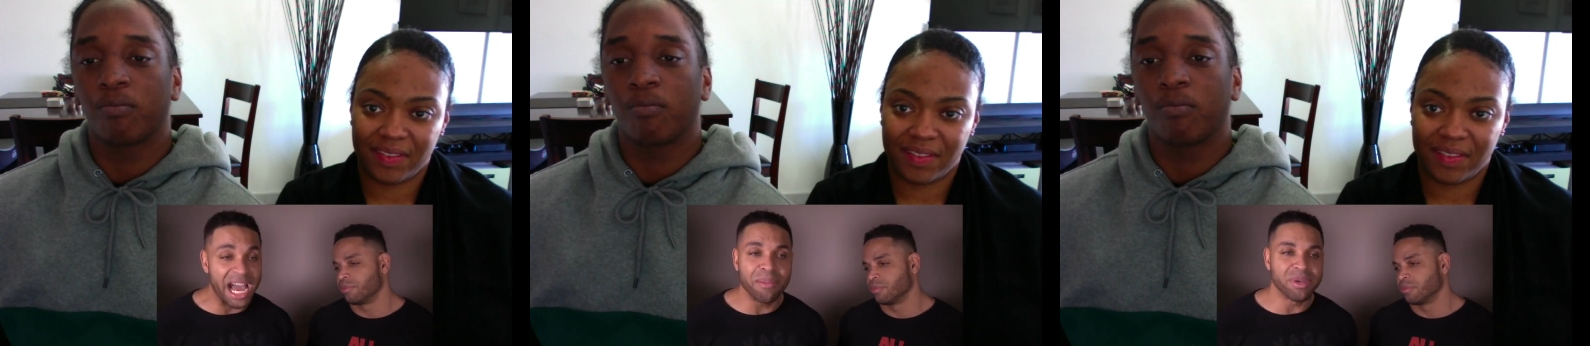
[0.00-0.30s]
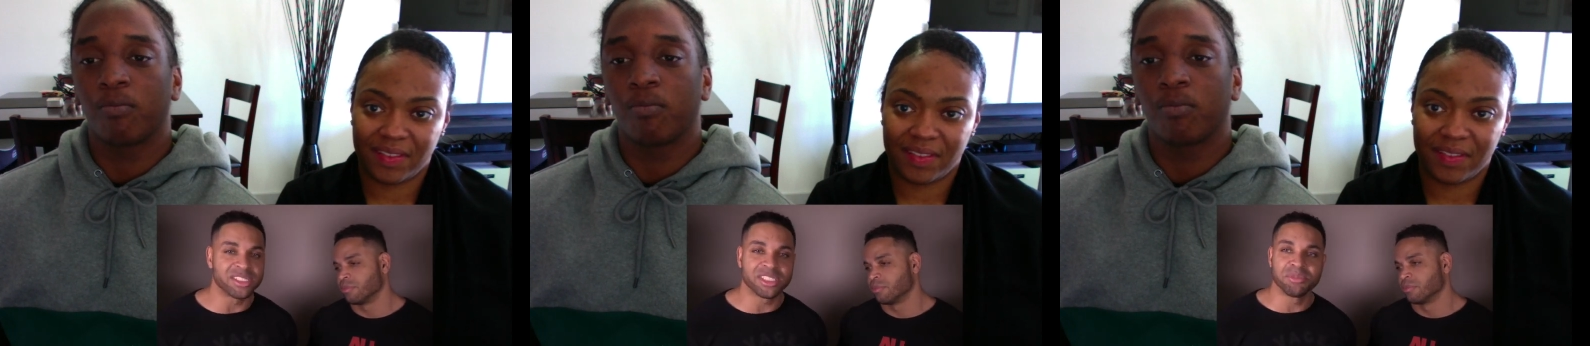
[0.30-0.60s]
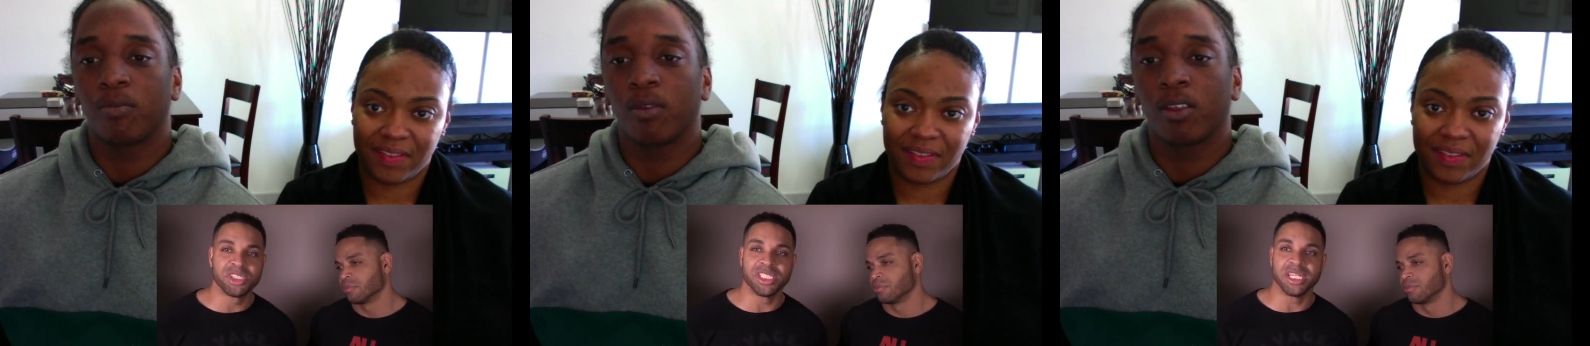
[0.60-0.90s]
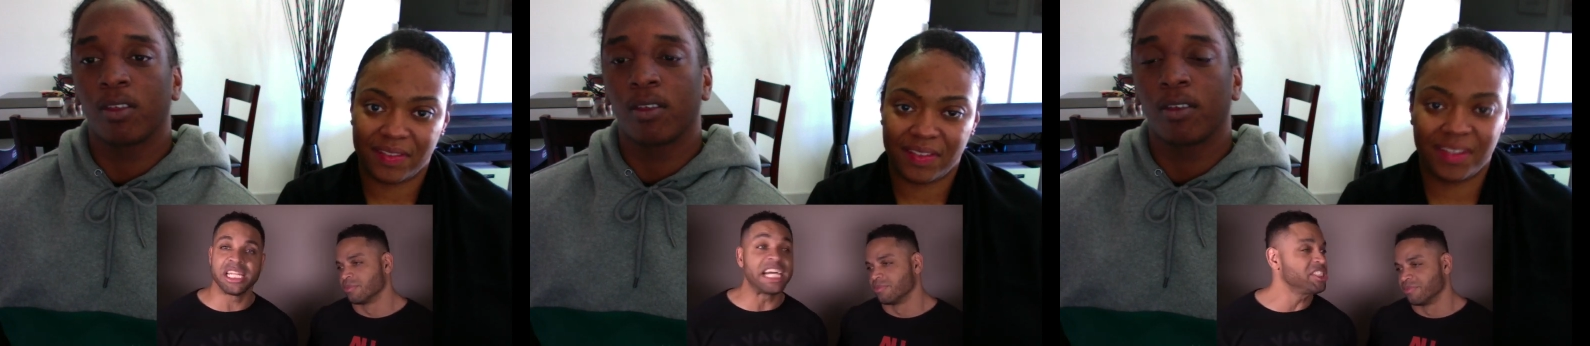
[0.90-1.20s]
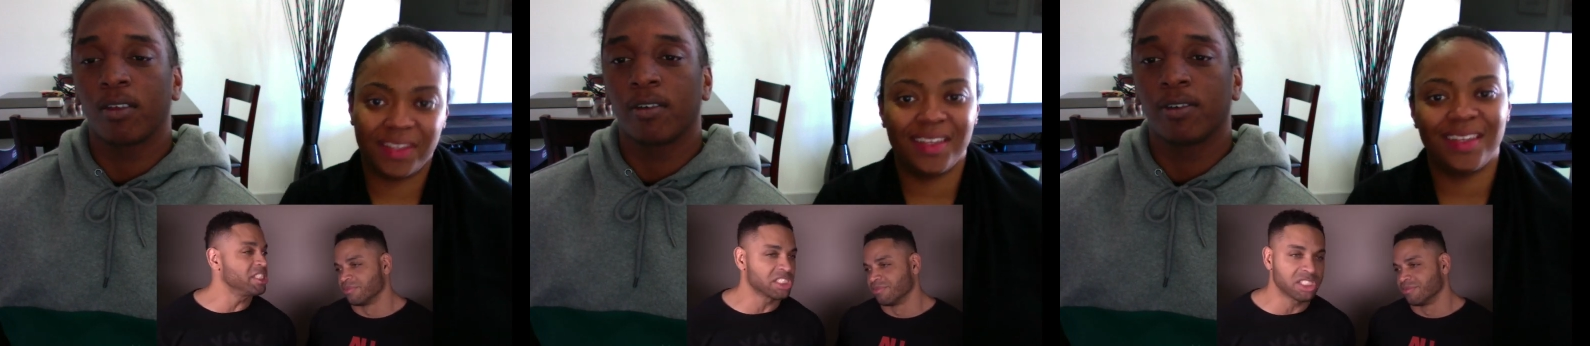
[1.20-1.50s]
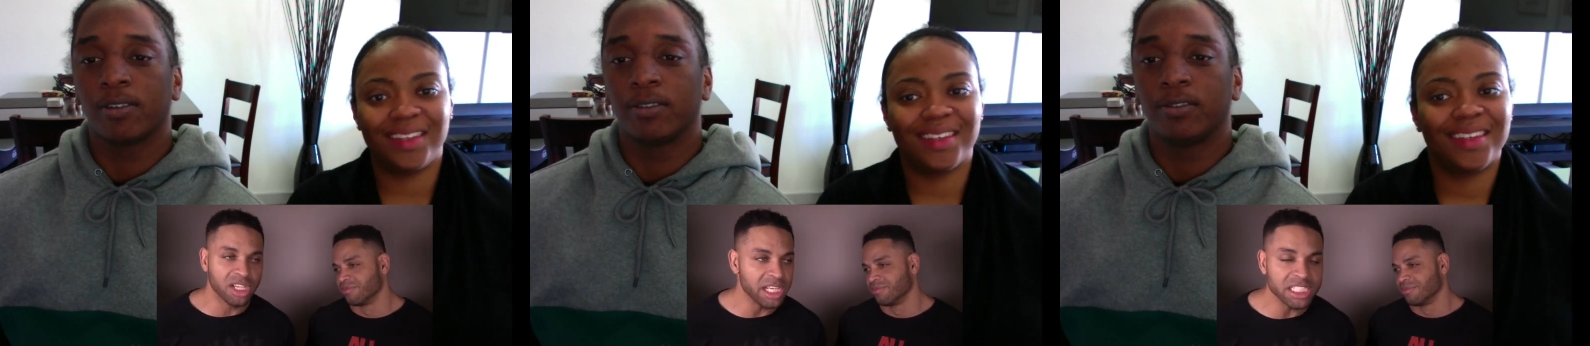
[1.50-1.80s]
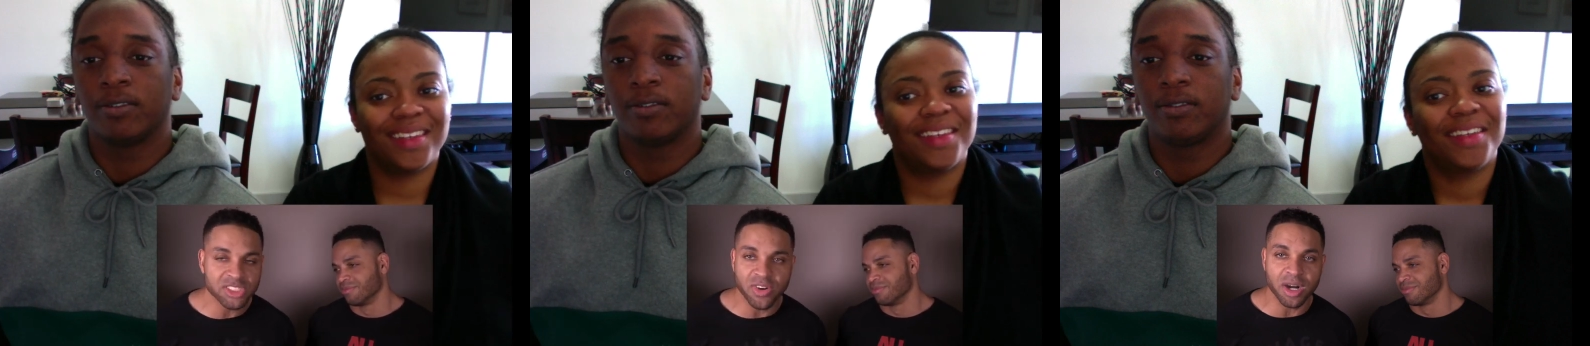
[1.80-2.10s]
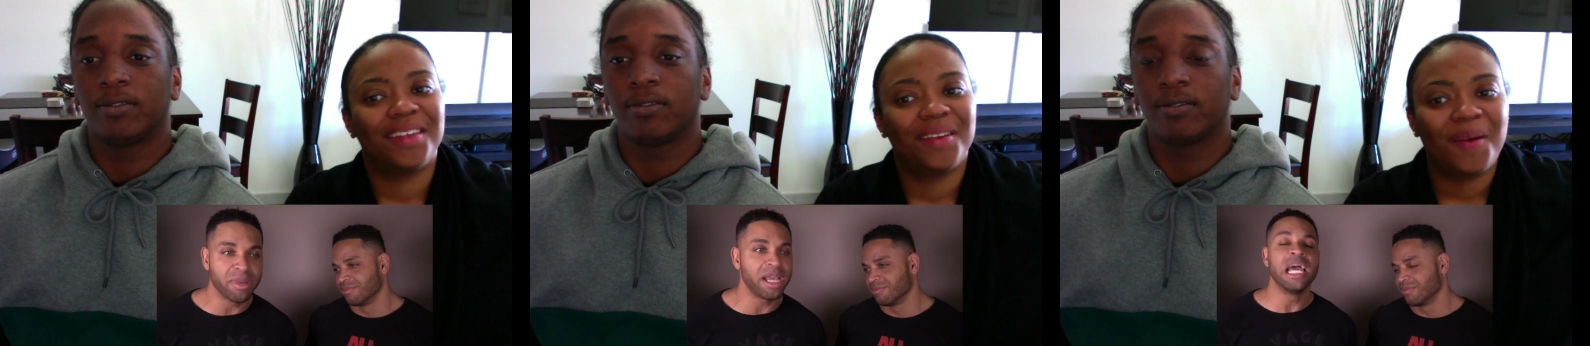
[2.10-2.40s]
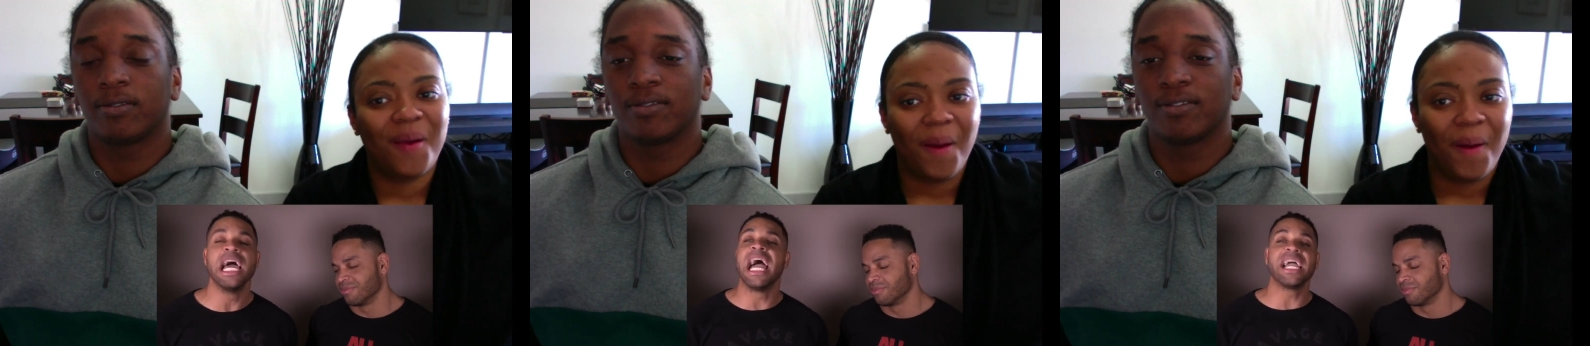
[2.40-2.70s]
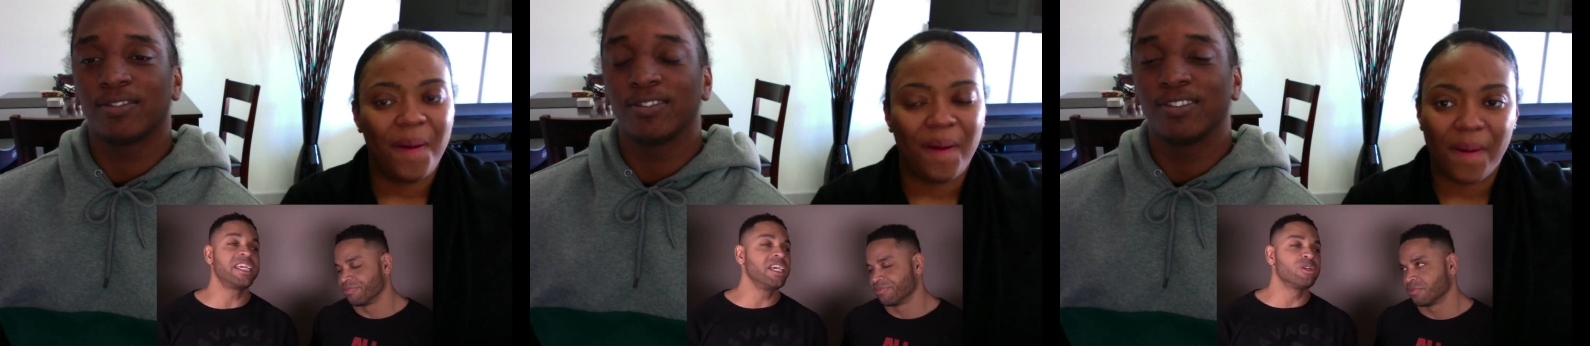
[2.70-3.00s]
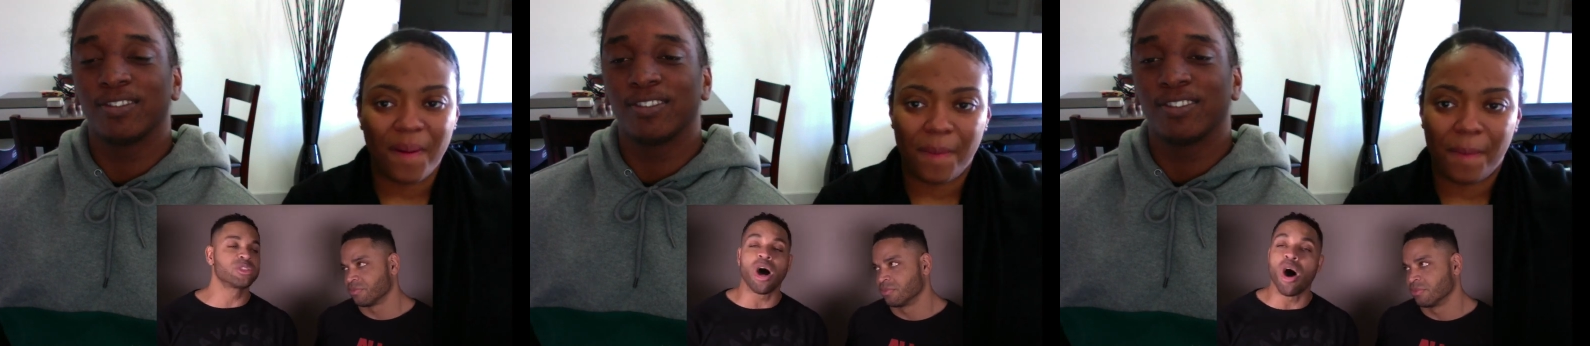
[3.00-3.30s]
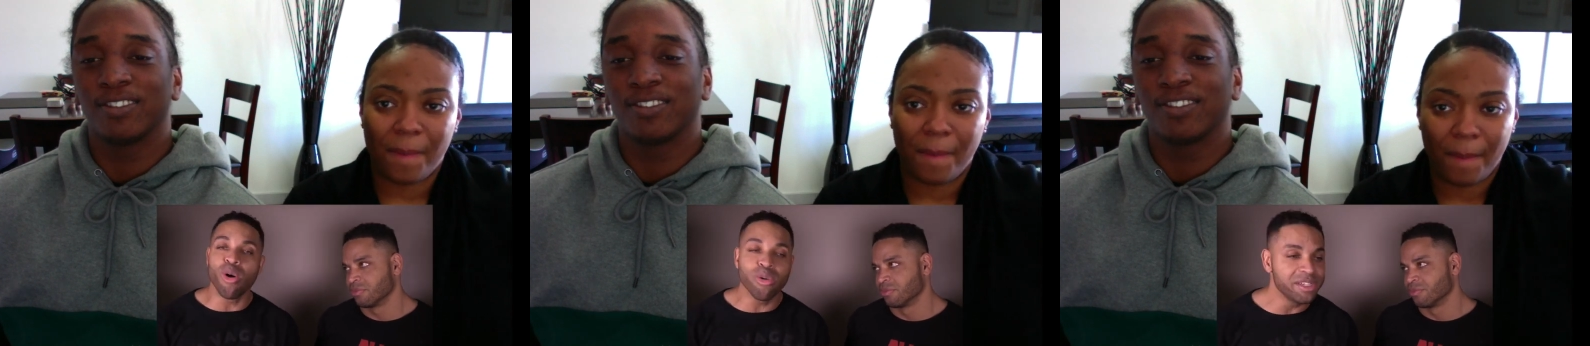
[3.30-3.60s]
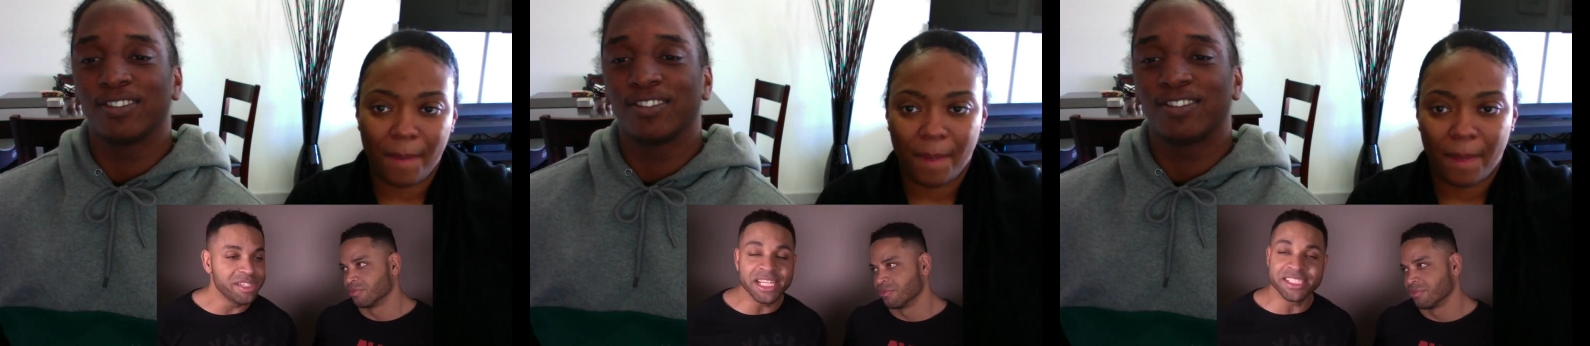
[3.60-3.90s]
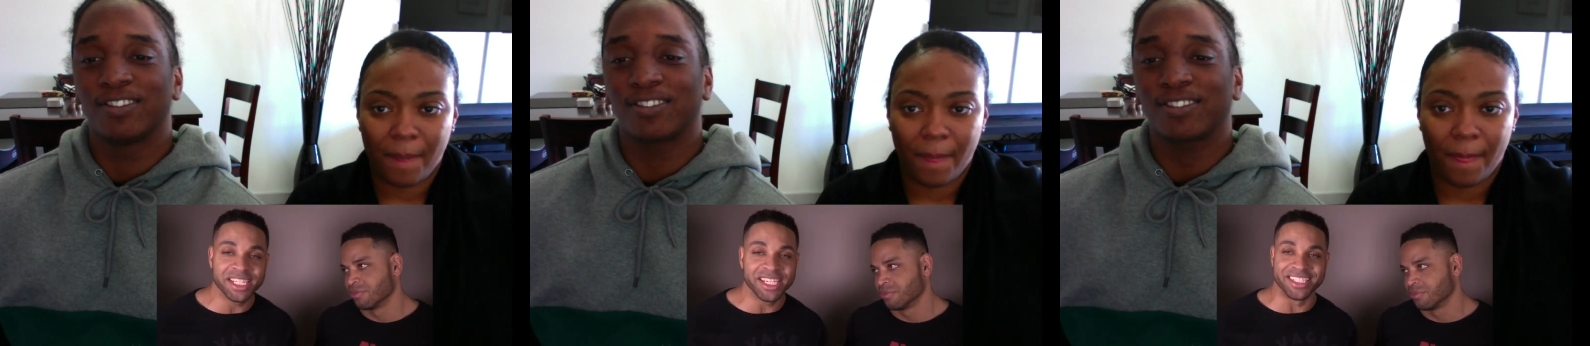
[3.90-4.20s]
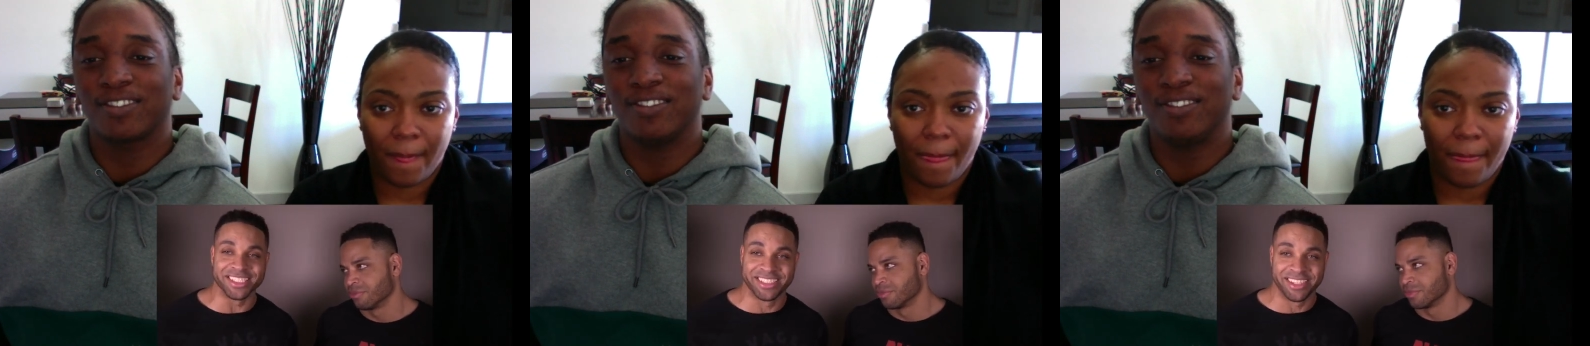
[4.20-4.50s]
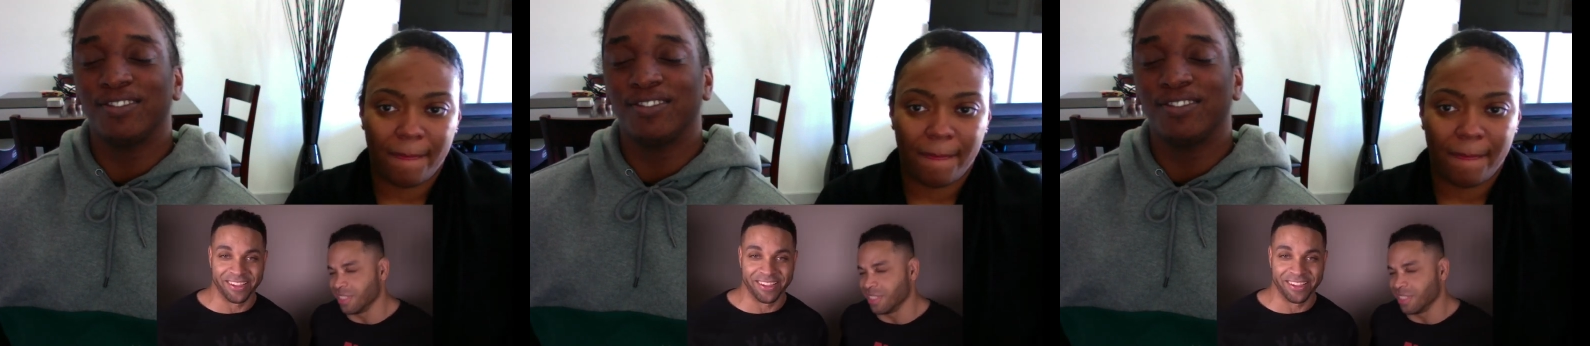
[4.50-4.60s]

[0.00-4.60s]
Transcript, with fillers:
Speaker 1: Diamond or some shit. That shit's clean as fuck, man. That kills all the dick cheese.